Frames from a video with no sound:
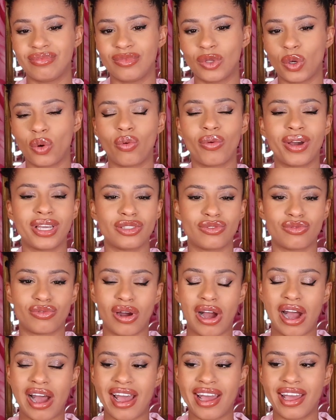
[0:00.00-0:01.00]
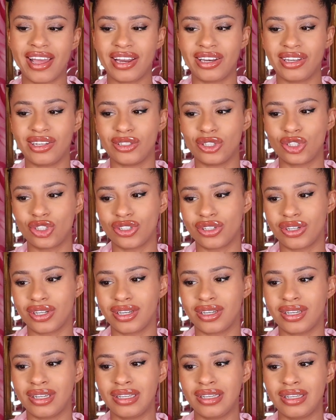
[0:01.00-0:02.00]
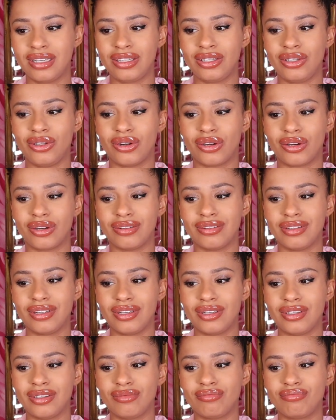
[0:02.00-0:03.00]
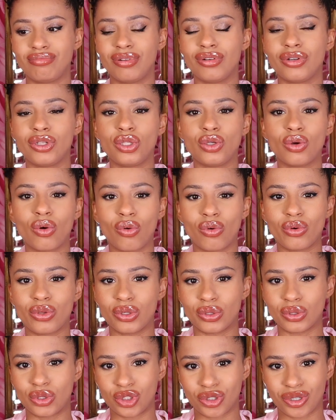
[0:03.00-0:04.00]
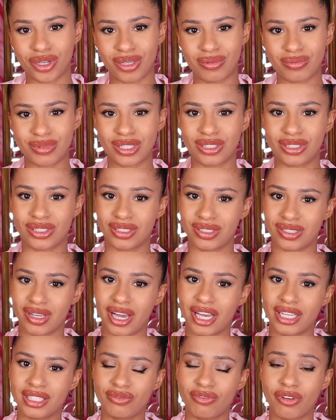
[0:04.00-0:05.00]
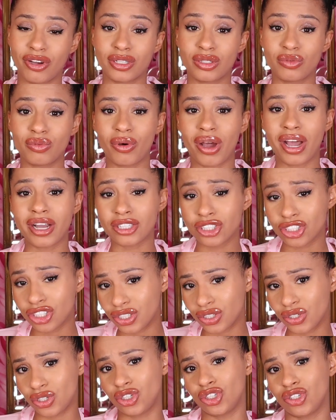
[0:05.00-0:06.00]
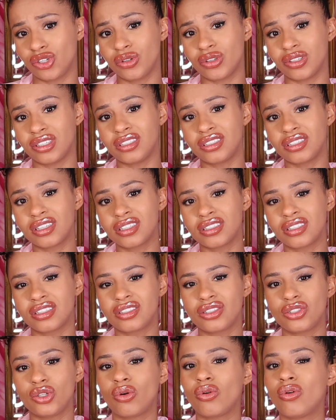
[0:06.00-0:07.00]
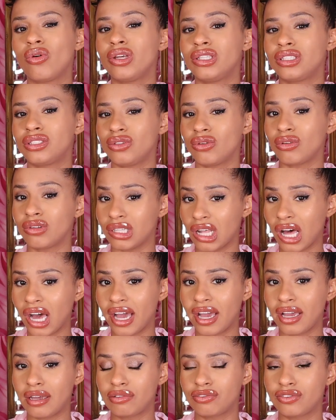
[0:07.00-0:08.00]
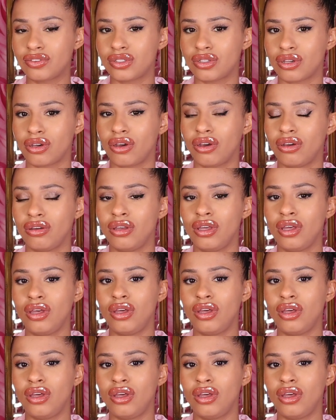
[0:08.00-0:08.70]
always right, and you shouldn't, you know, put all your dreams and desires first. Well, actually you should, because it's your life. So